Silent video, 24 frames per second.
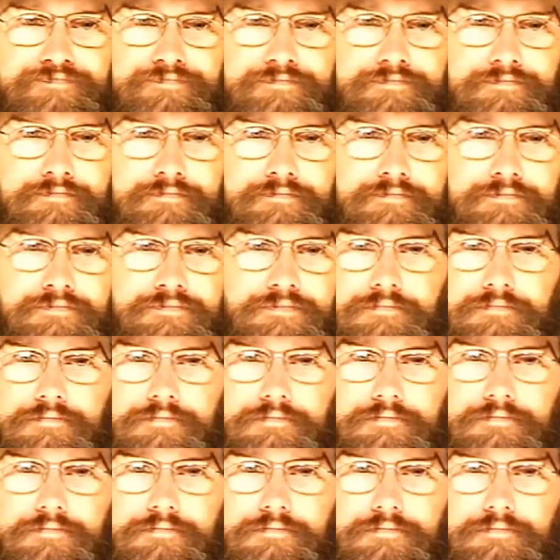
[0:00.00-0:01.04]

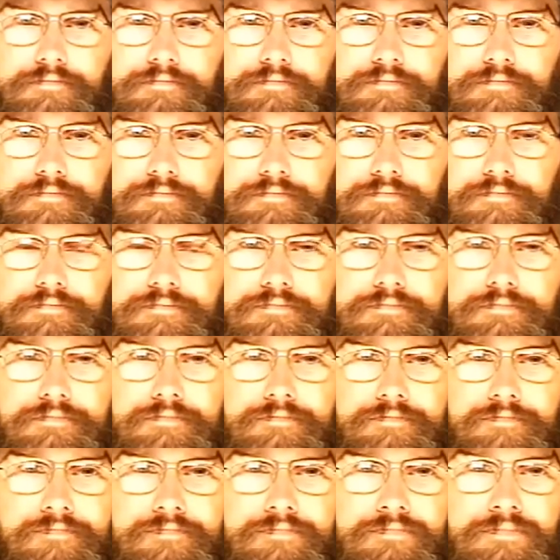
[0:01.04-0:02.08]

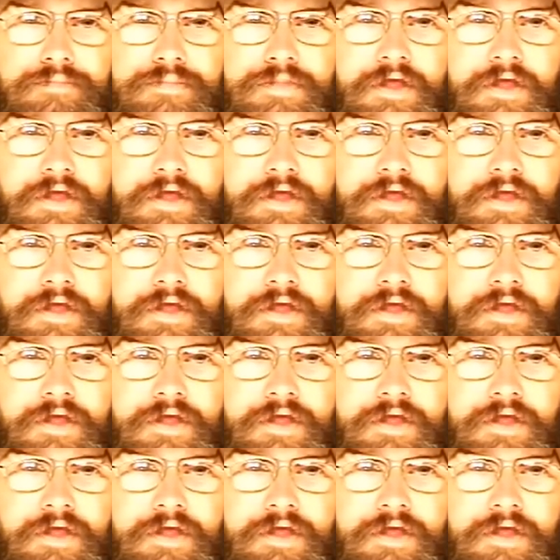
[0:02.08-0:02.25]
No one is speaking in this clip.